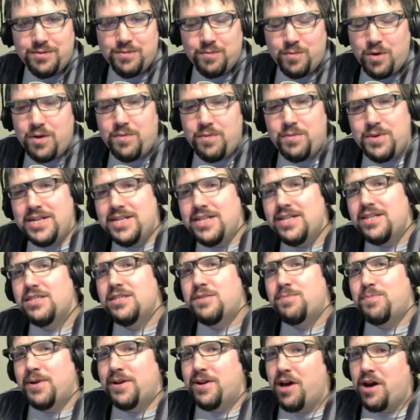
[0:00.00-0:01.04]
One we didn't
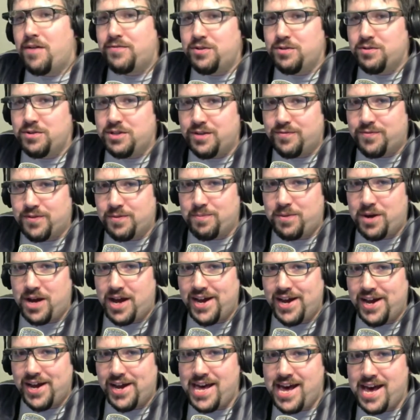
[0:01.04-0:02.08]
spin off to a different
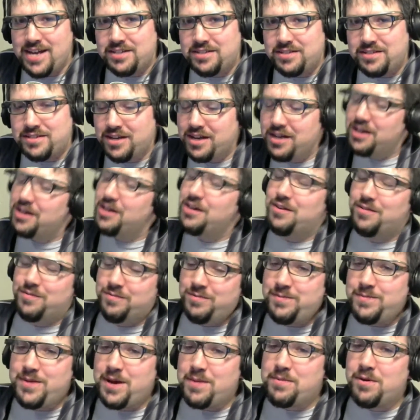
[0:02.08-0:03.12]
podcast.
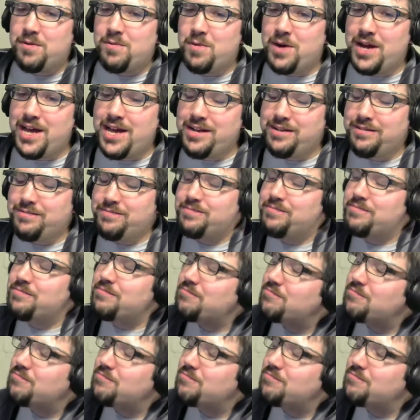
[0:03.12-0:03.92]
Remember when?